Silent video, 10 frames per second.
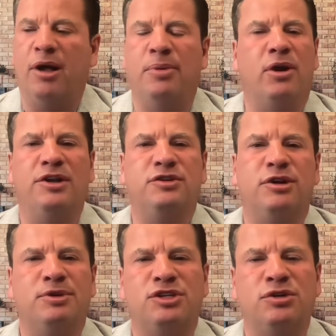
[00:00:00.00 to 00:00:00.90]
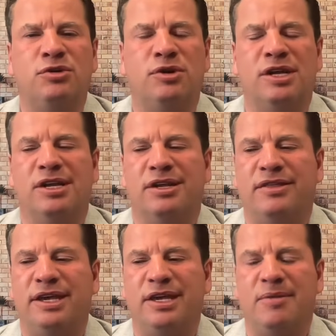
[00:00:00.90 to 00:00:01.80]
But also, number two,
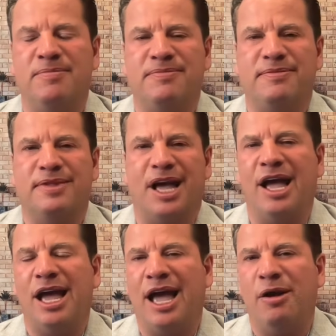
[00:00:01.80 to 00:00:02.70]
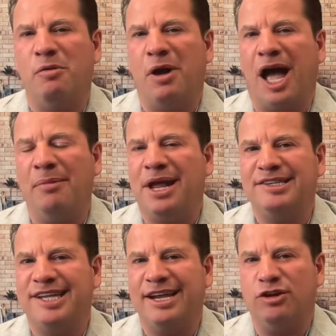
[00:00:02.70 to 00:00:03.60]
the I I'm not
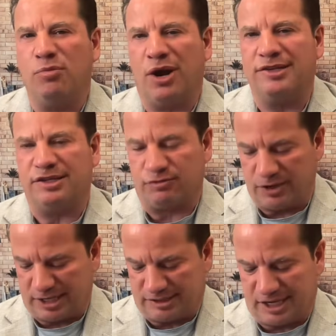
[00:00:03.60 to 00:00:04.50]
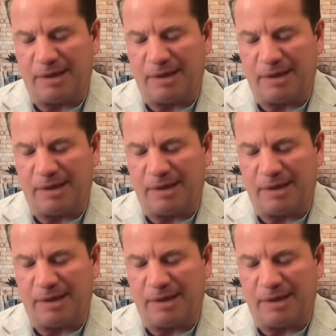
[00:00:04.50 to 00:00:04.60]
saying don't process risk.